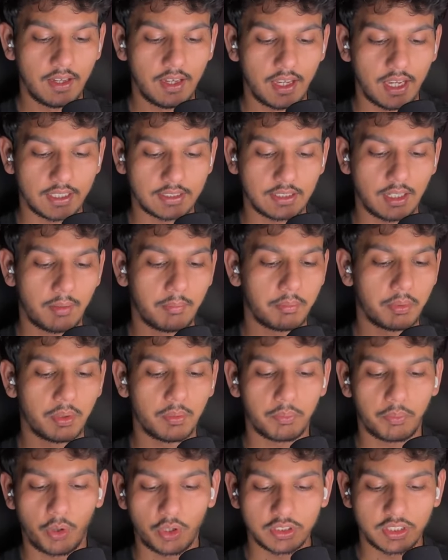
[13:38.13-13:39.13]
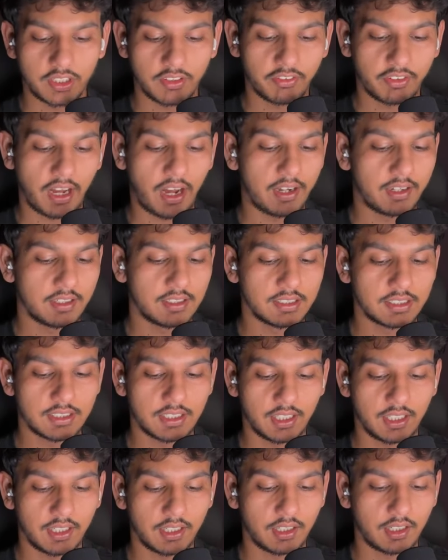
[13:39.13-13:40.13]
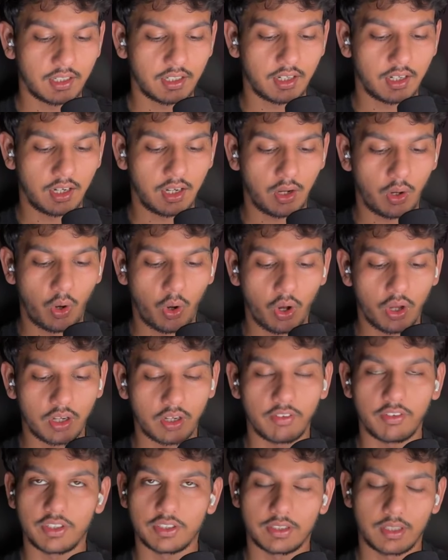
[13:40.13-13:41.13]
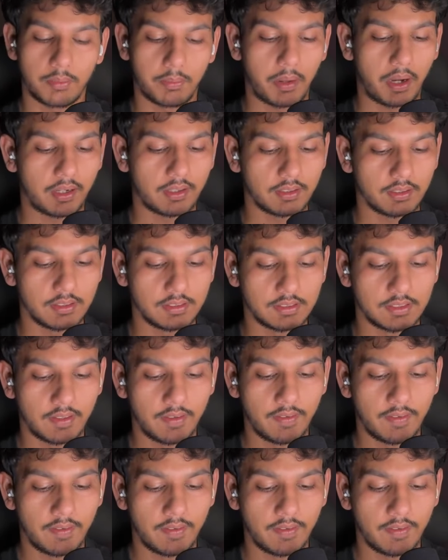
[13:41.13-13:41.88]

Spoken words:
example positive candlestick or reversal patterns.